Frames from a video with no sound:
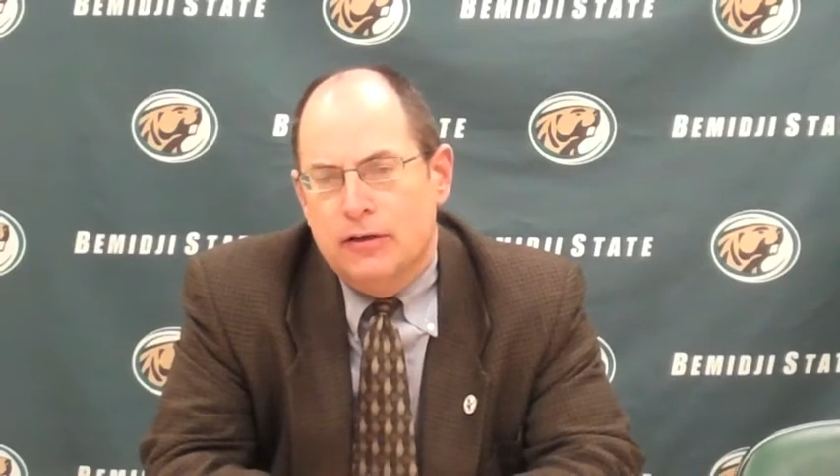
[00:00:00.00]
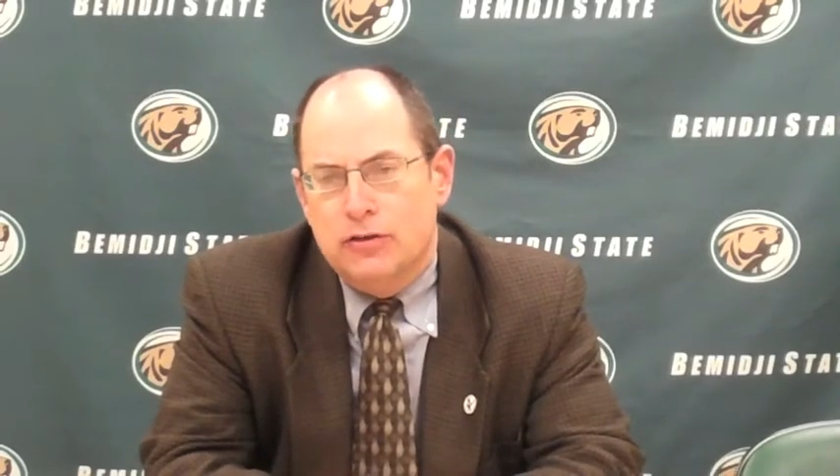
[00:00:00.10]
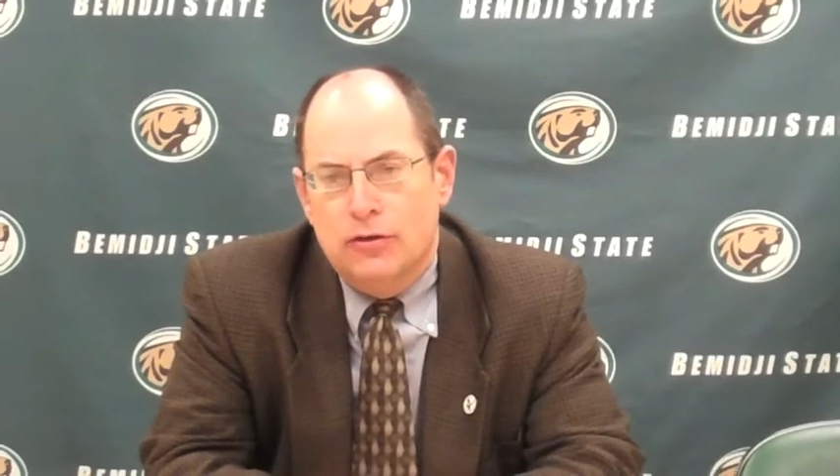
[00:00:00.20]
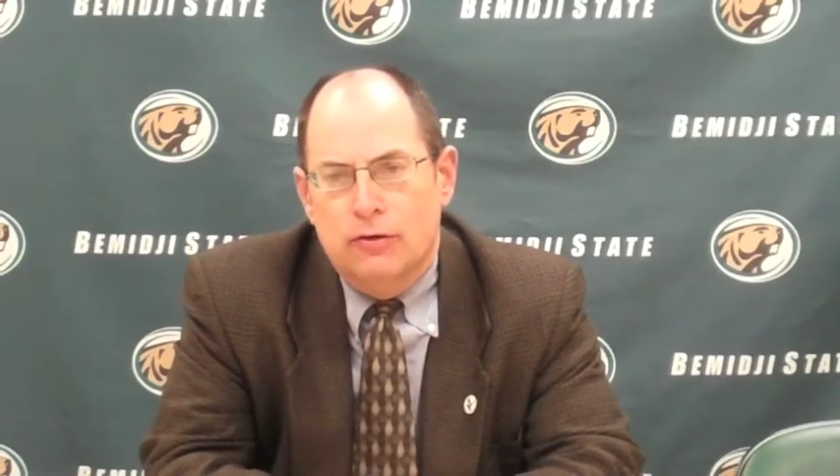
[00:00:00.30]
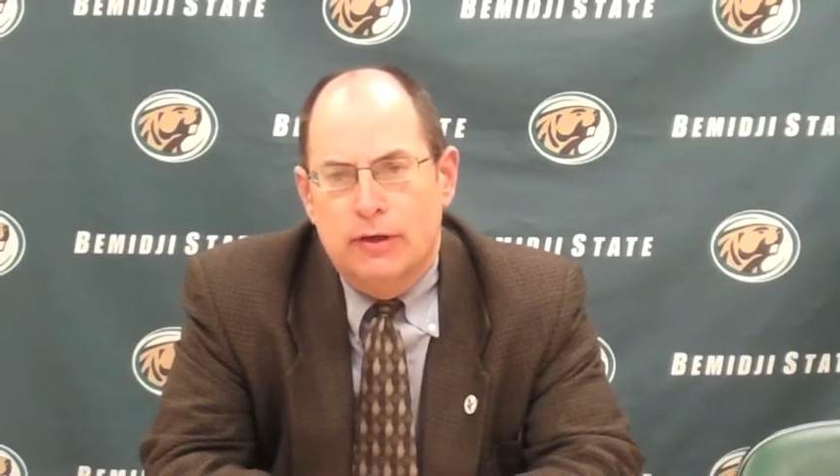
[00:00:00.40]

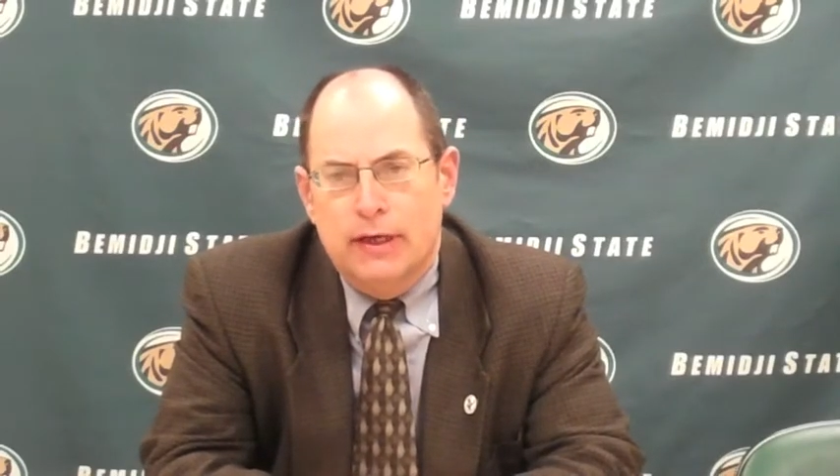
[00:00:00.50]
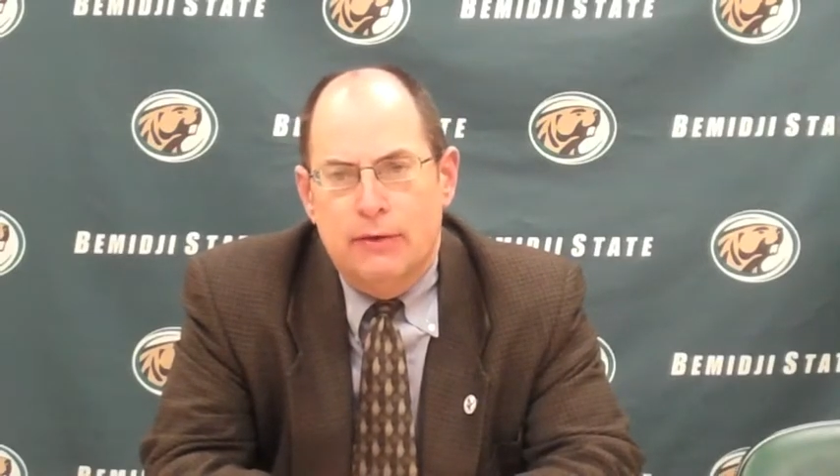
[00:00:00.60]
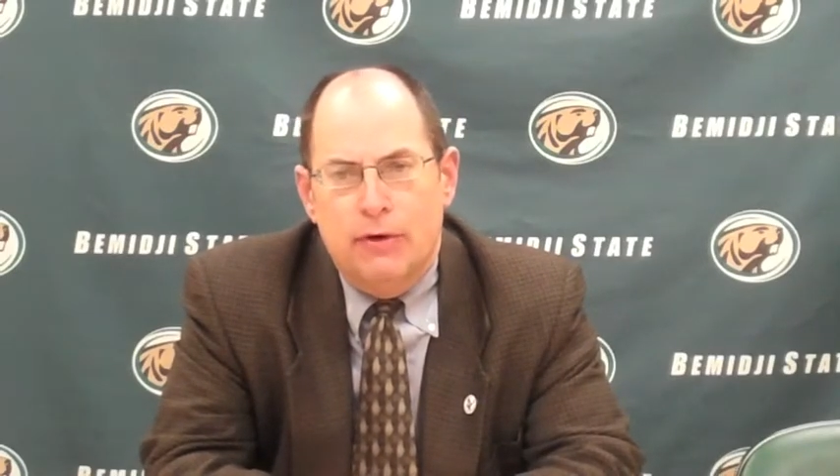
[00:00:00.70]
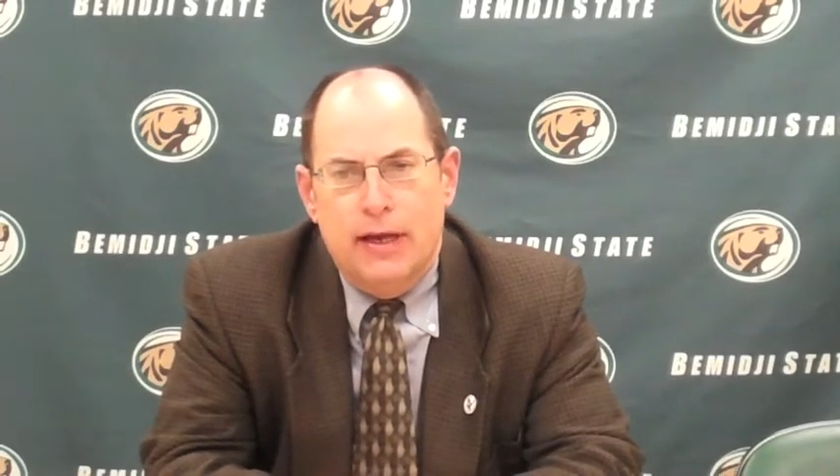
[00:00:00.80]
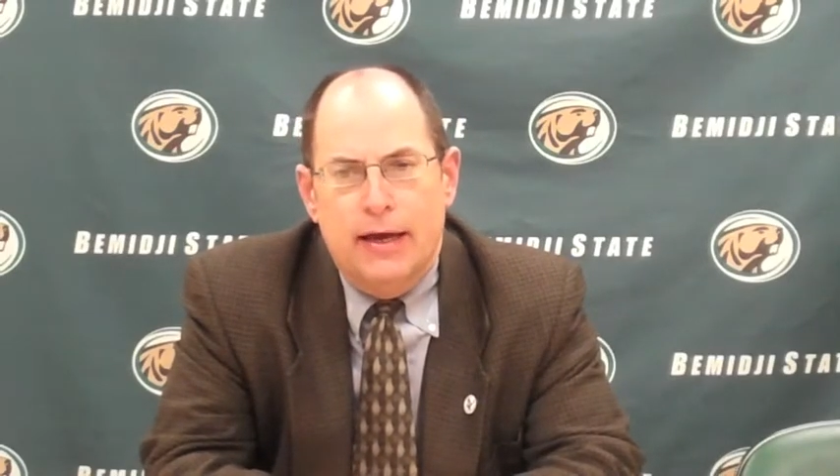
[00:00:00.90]
So, again,
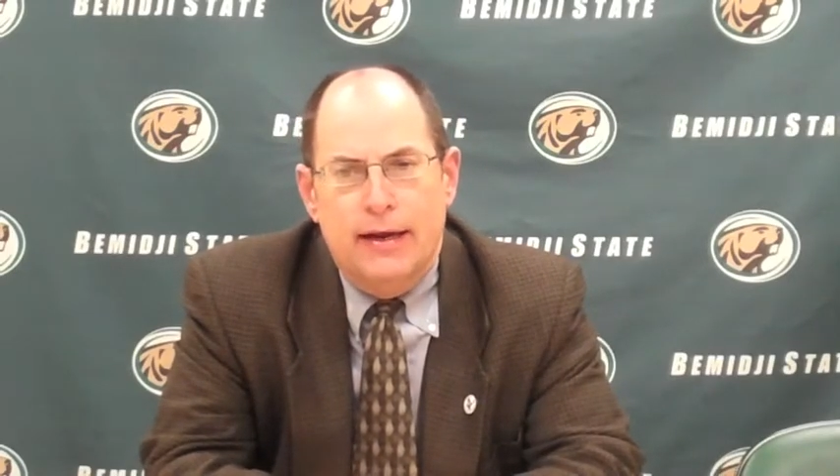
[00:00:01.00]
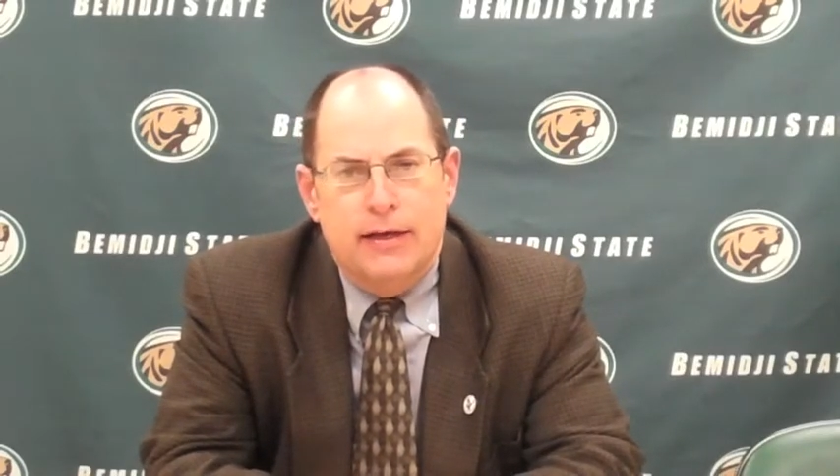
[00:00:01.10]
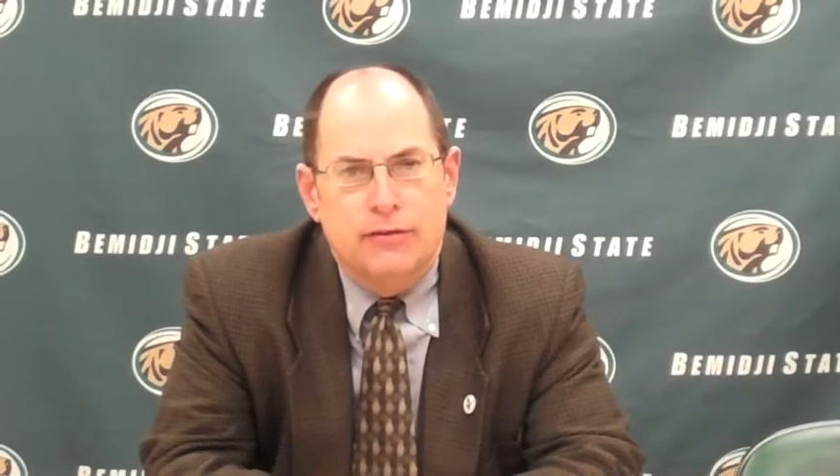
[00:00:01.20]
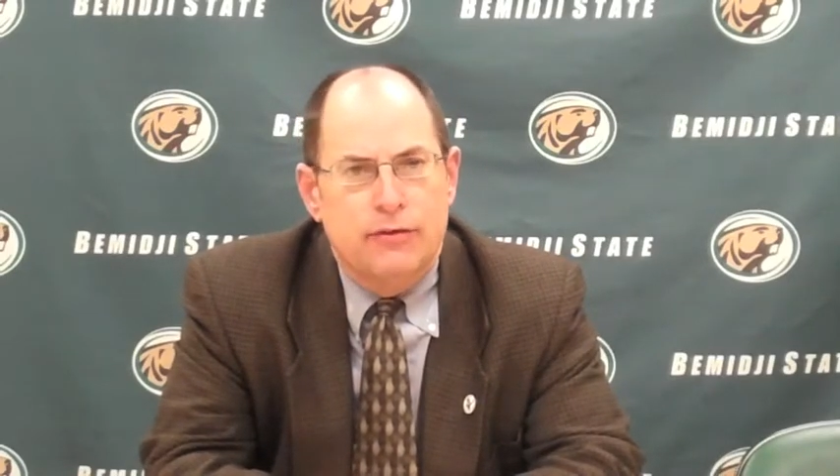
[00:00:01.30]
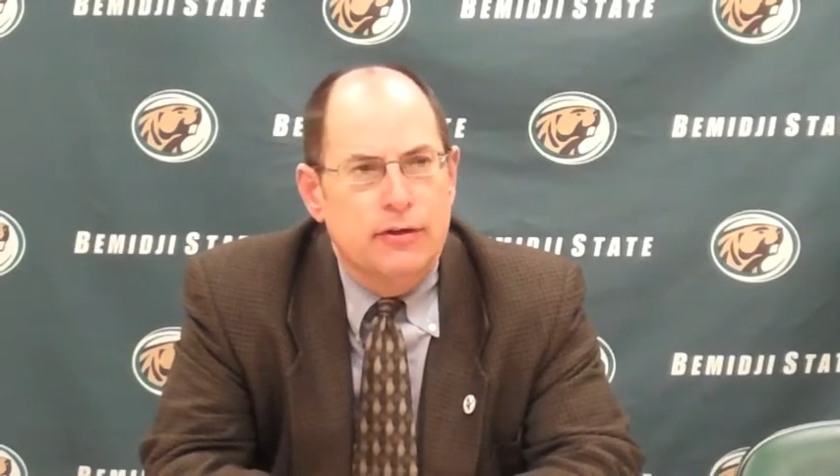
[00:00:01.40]
we can't
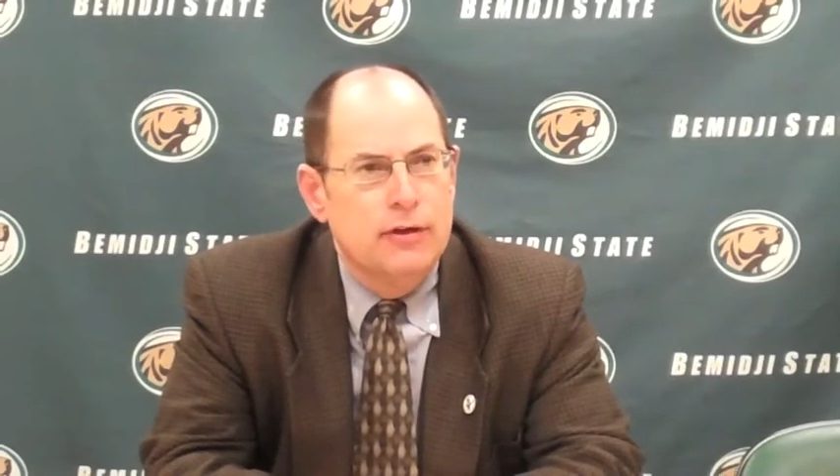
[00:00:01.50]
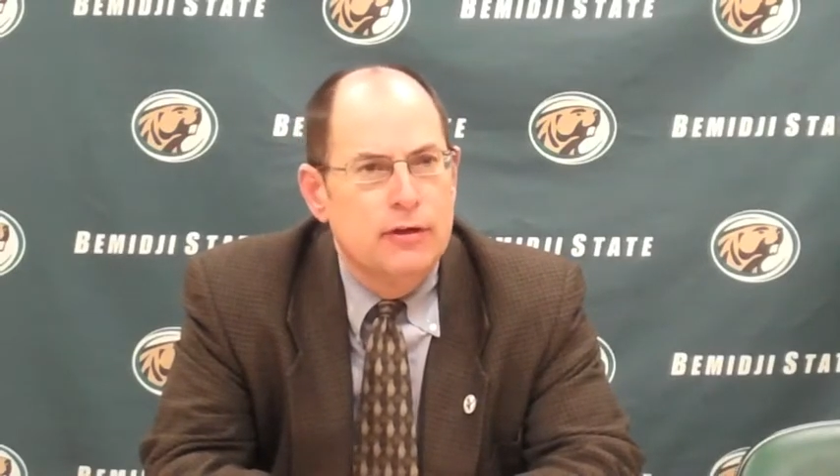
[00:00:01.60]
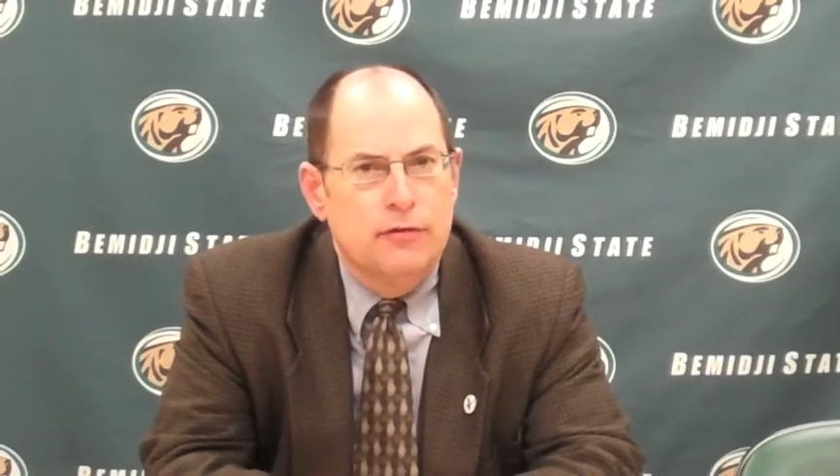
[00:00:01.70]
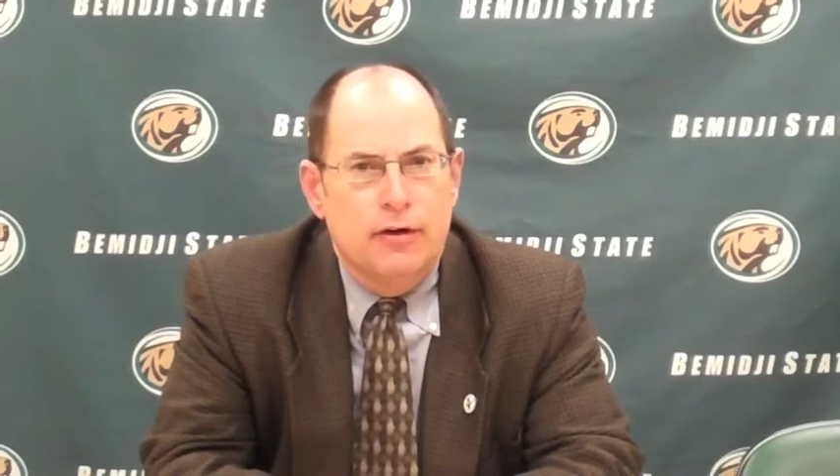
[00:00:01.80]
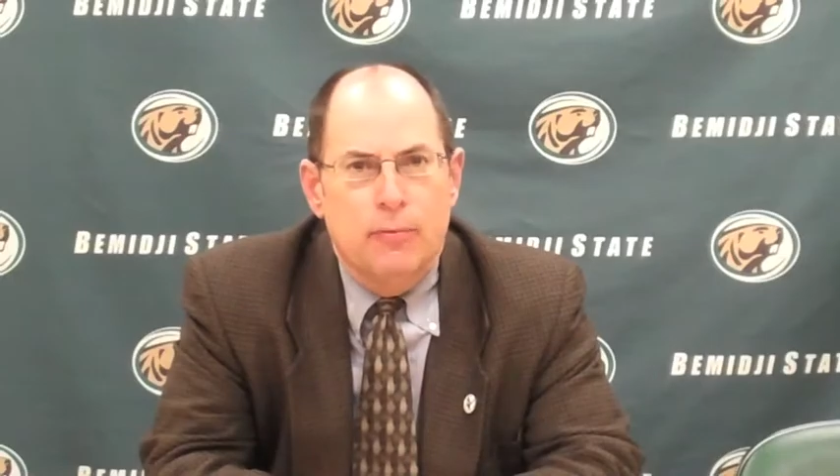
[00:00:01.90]
ask
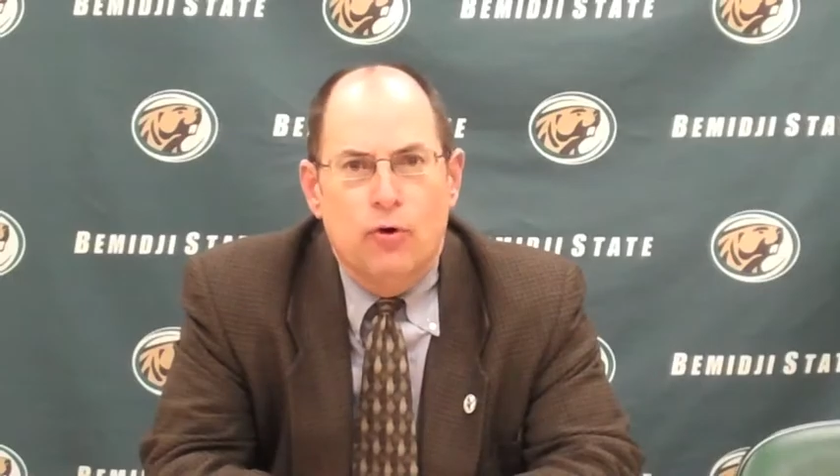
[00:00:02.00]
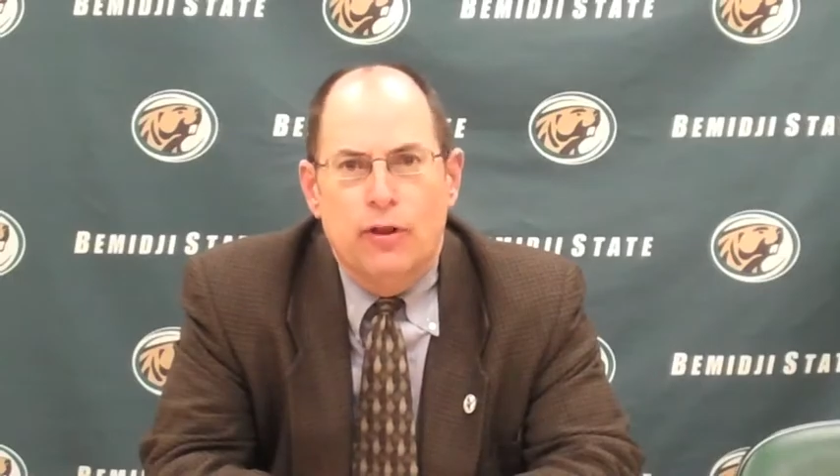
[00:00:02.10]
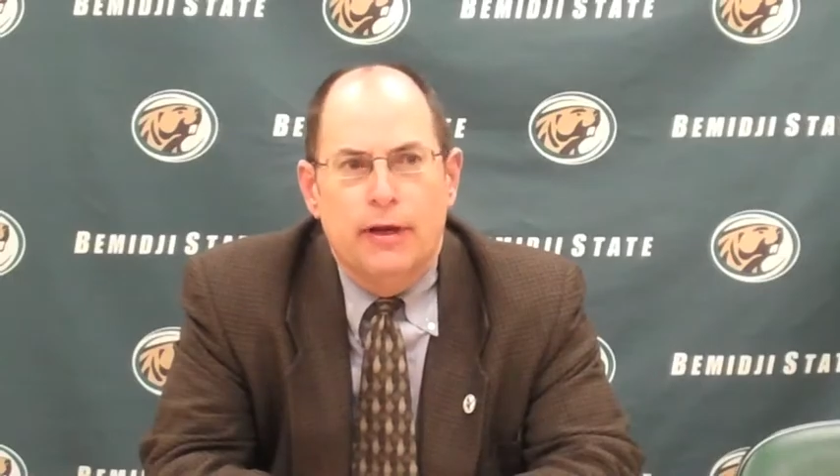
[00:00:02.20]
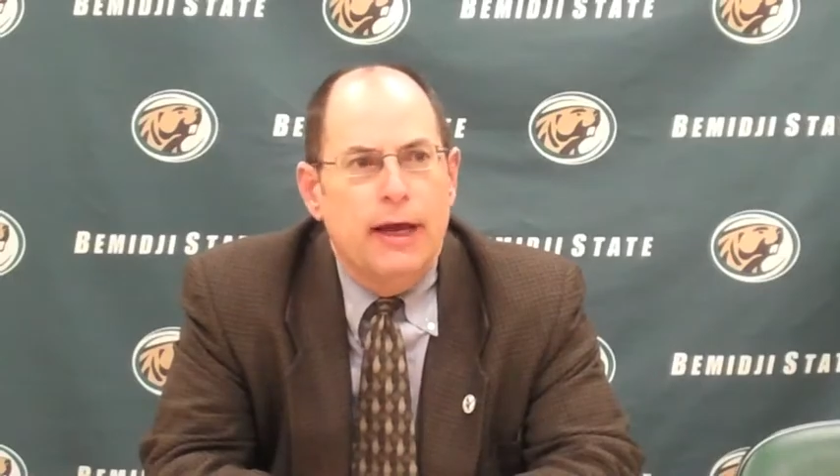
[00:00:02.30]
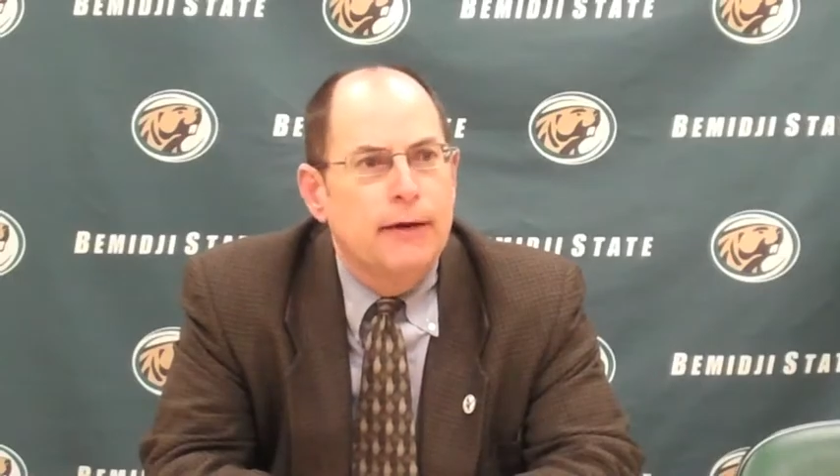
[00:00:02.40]
for any more
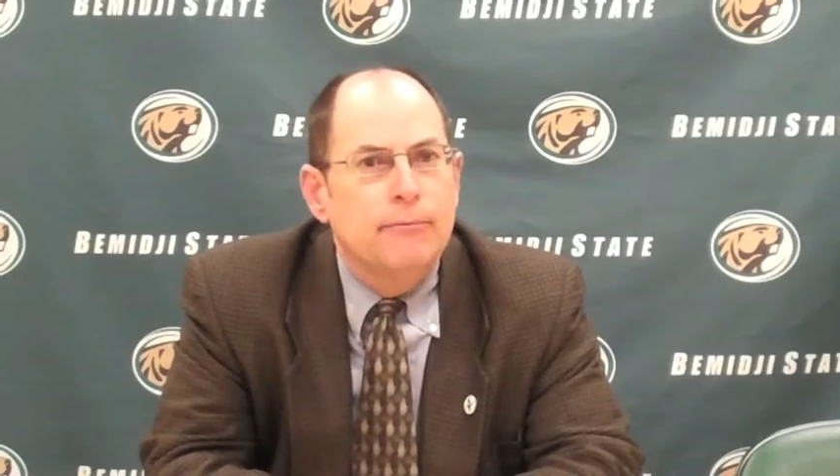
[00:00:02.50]
than that.